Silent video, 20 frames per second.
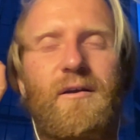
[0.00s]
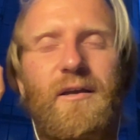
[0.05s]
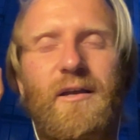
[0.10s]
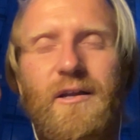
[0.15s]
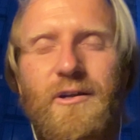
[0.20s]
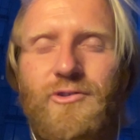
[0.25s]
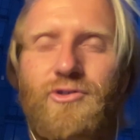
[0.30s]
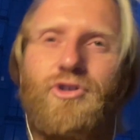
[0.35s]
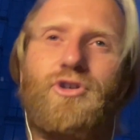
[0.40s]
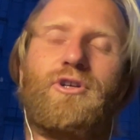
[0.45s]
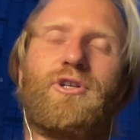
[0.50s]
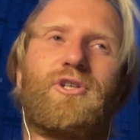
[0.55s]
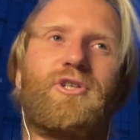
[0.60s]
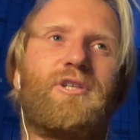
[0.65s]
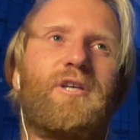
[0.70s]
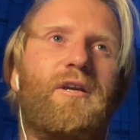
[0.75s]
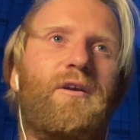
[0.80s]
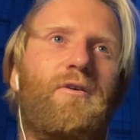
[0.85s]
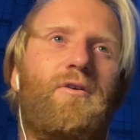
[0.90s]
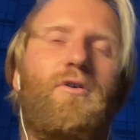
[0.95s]

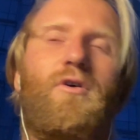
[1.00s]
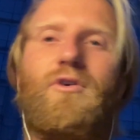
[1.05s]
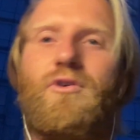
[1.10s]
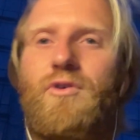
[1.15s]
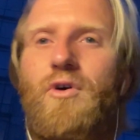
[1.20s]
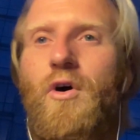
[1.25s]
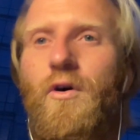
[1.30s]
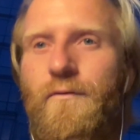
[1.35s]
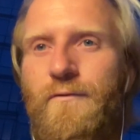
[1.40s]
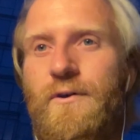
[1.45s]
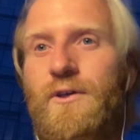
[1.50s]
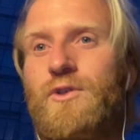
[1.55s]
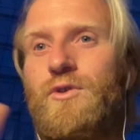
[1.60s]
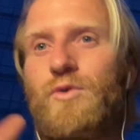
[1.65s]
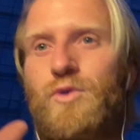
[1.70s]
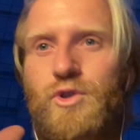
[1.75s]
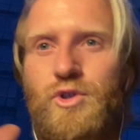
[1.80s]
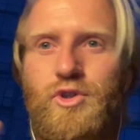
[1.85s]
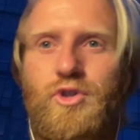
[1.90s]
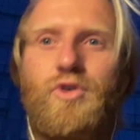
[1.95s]
interesting office or
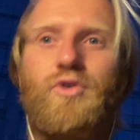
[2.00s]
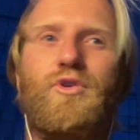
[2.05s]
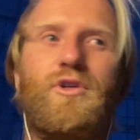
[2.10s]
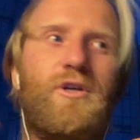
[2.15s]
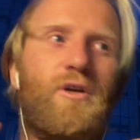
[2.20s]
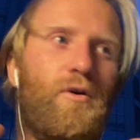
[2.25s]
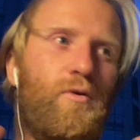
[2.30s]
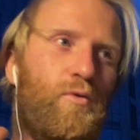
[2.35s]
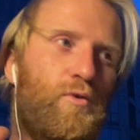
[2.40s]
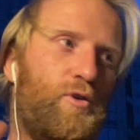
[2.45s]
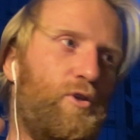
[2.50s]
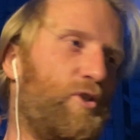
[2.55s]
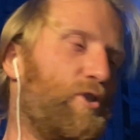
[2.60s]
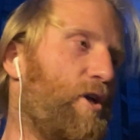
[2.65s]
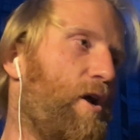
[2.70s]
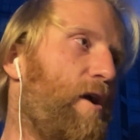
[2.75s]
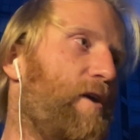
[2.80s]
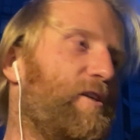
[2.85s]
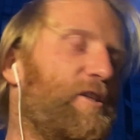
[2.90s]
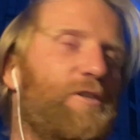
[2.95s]
studio or
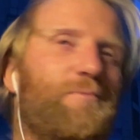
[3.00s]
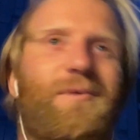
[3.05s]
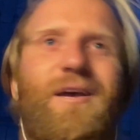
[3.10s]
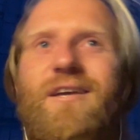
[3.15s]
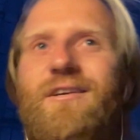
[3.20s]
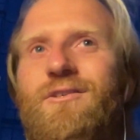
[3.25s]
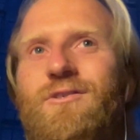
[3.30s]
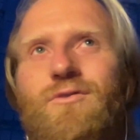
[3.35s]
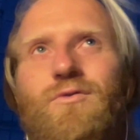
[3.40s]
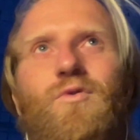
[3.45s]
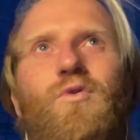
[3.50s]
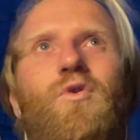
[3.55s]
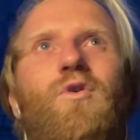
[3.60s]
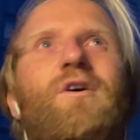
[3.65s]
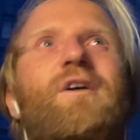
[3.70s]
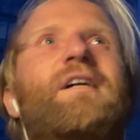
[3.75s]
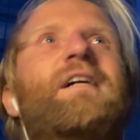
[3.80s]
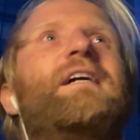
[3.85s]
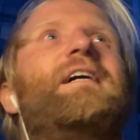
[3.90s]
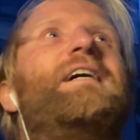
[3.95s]
design space or
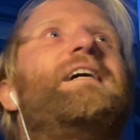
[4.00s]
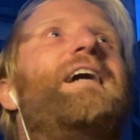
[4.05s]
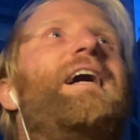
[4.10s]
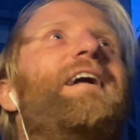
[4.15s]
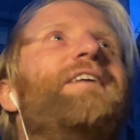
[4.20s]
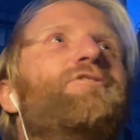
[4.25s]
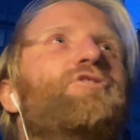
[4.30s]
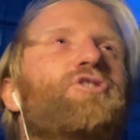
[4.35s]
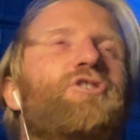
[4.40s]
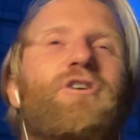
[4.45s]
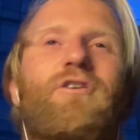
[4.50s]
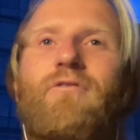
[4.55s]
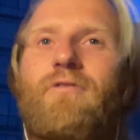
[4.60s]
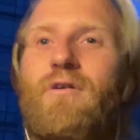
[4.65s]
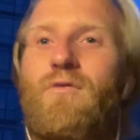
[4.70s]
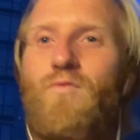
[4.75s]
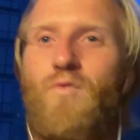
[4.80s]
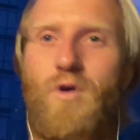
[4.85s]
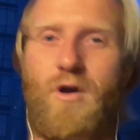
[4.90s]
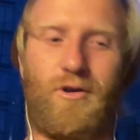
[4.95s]

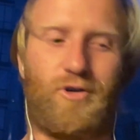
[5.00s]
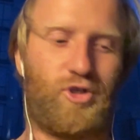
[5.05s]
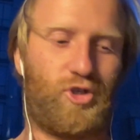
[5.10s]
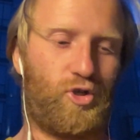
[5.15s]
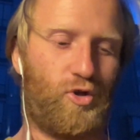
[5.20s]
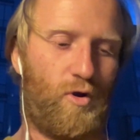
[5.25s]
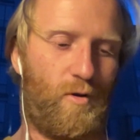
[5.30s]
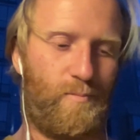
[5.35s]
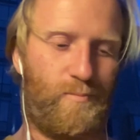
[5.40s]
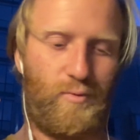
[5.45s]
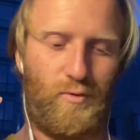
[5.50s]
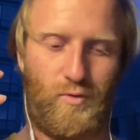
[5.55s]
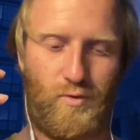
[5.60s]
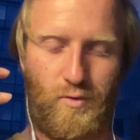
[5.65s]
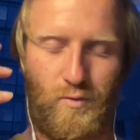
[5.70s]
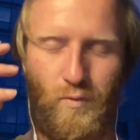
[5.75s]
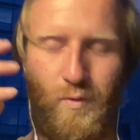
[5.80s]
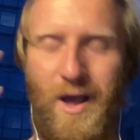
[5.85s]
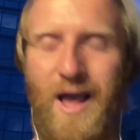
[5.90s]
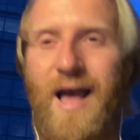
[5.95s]
engineering workshop
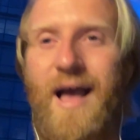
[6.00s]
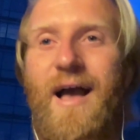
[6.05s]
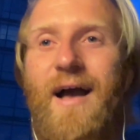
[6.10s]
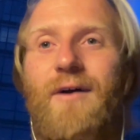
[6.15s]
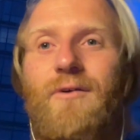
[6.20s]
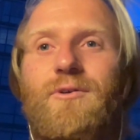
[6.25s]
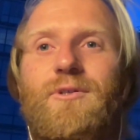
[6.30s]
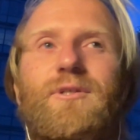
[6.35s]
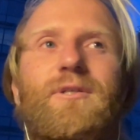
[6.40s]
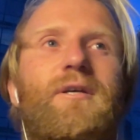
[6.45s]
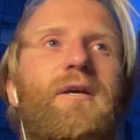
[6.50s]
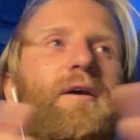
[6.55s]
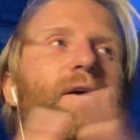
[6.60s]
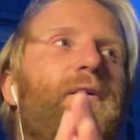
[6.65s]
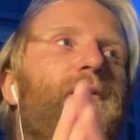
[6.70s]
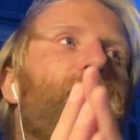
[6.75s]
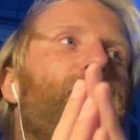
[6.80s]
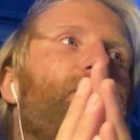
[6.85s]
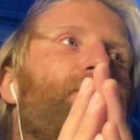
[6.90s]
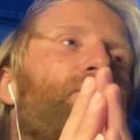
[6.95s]
or warehouse,
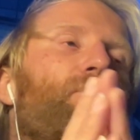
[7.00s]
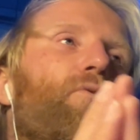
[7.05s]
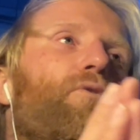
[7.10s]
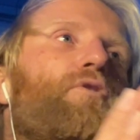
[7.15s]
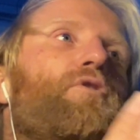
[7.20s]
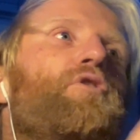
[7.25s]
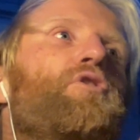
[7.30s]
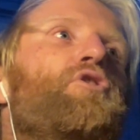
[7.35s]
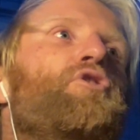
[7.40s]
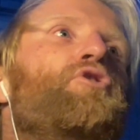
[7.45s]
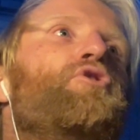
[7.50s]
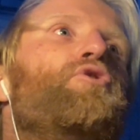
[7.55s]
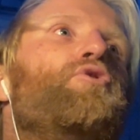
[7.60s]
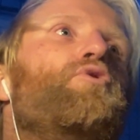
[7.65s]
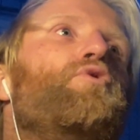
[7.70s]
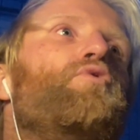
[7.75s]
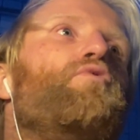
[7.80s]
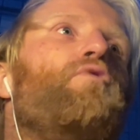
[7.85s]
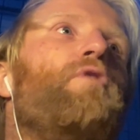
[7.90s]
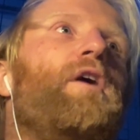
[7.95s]

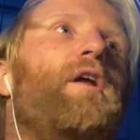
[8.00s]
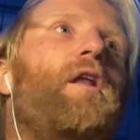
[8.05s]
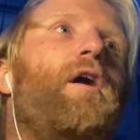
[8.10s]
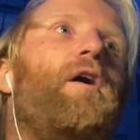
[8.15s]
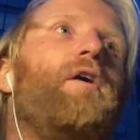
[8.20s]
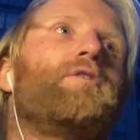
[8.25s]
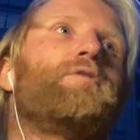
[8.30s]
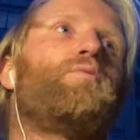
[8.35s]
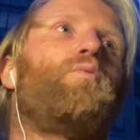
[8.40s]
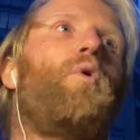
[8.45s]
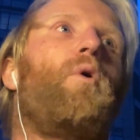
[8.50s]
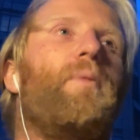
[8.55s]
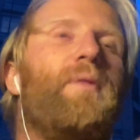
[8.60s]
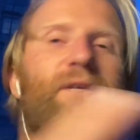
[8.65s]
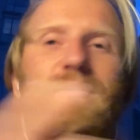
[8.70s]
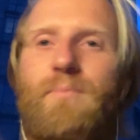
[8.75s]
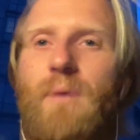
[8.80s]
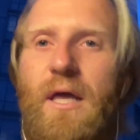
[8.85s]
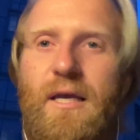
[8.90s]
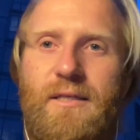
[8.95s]
you realize what this
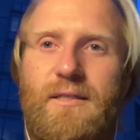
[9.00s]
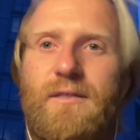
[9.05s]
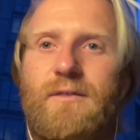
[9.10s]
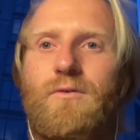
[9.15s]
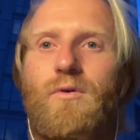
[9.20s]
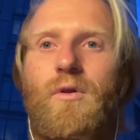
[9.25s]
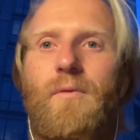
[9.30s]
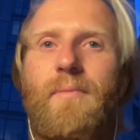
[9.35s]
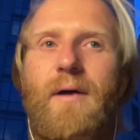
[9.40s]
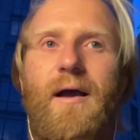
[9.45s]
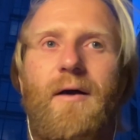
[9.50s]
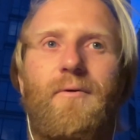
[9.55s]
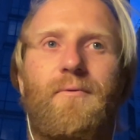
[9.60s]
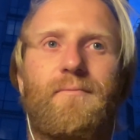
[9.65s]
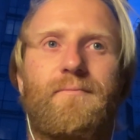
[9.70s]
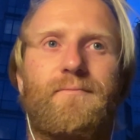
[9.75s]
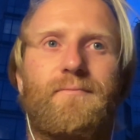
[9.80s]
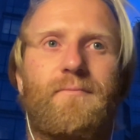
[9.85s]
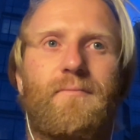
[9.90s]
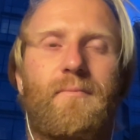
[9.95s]
place is all about.
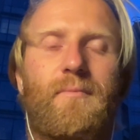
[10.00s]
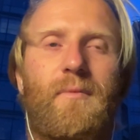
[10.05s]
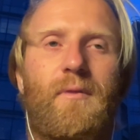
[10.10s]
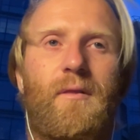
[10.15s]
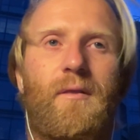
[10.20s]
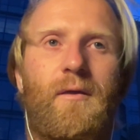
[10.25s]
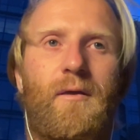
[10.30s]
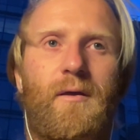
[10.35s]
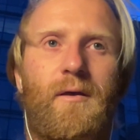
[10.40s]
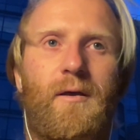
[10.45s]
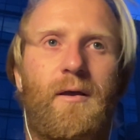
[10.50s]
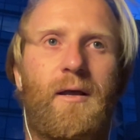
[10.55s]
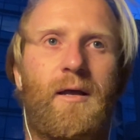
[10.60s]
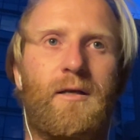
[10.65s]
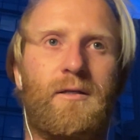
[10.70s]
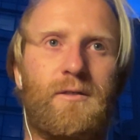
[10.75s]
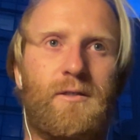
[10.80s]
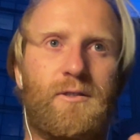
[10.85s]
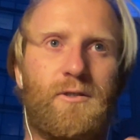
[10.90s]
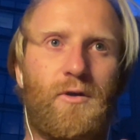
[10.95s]

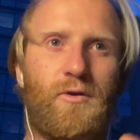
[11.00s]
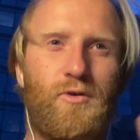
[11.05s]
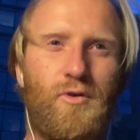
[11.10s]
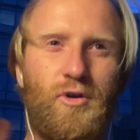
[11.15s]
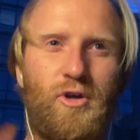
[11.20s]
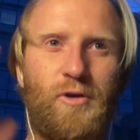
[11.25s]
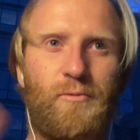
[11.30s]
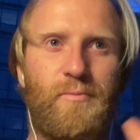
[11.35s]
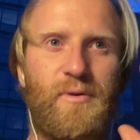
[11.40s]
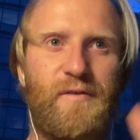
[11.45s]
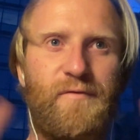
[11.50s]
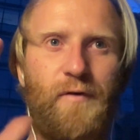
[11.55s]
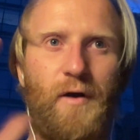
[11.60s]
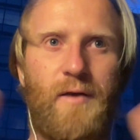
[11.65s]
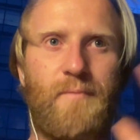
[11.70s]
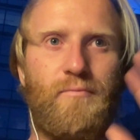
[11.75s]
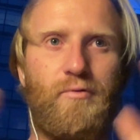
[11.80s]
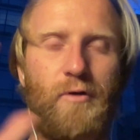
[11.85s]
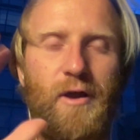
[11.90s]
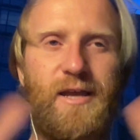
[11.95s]
And so you can be
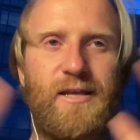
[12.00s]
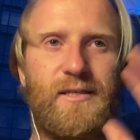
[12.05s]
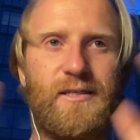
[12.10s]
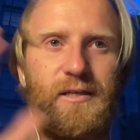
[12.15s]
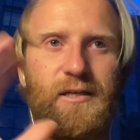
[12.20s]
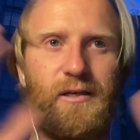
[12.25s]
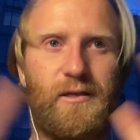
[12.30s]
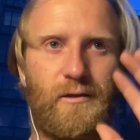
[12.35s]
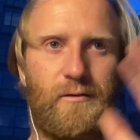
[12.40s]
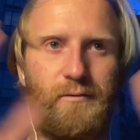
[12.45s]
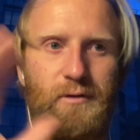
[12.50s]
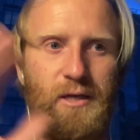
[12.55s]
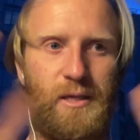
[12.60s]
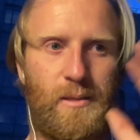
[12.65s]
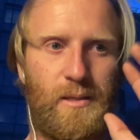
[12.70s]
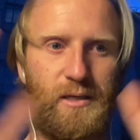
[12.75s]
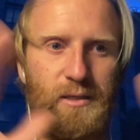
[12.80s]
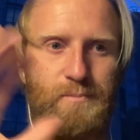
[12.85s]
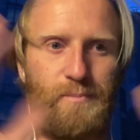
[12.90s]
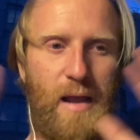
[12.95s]
vibrating in
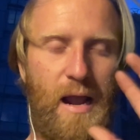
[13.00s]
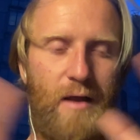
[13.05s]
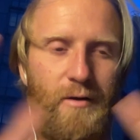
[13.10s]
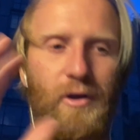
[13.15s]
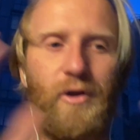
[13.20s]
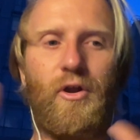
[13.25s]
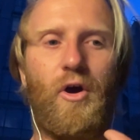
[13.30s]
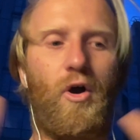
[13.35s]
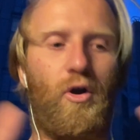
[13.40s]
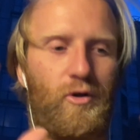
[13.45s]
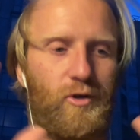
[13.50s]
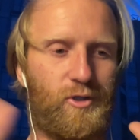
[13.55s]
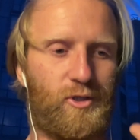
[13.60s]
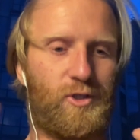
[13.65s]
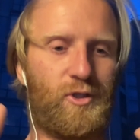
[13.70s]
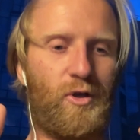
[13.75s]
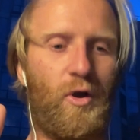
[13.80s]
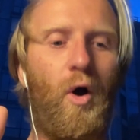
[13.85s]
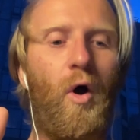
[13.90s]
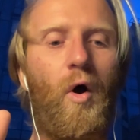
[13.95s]
this
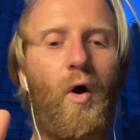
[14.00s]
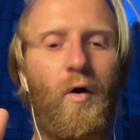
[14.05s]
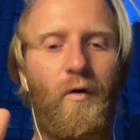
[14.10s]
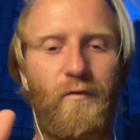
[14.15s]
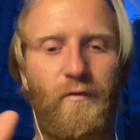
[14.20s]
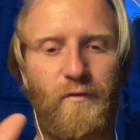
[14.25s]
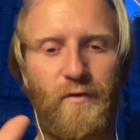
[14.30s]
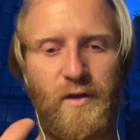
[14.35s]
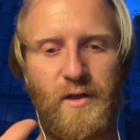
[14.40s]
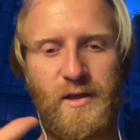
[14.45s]
paradox of